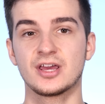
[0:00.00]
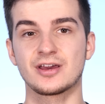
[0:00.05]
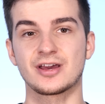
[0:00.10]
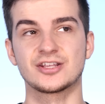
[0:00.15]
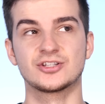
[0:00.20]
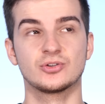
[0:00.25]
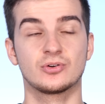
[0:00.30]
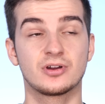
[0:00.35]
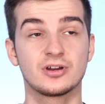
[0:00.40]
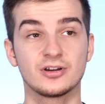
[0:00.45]

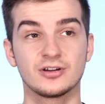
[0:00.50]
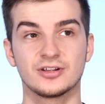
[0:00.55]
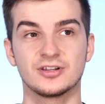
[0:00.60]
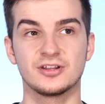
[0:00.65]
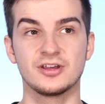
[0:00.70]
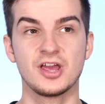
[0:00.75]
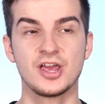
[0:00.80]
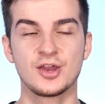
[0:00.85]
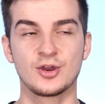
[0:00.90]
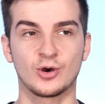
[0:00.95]
as you
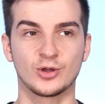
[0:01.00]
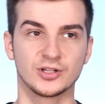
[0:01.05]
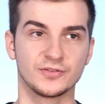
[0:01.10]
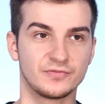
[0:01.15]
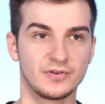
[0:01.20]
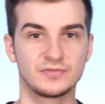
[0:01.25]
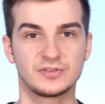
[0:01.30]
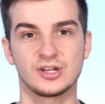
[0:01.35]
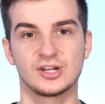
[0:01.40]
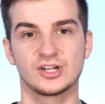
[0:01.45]
could on the
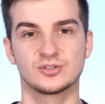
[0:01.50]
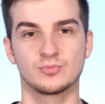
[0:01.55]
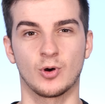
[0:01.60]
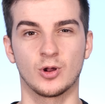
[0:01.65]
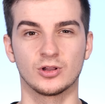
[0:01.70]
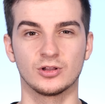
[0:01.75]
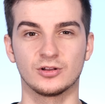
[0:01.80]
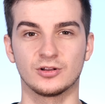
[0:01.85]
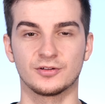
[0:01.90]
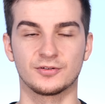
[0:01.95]
15-inch
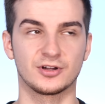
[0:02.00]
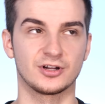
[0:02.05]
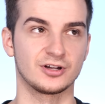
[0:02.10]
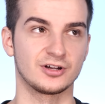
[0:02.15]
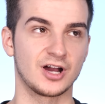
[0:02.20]
model uh,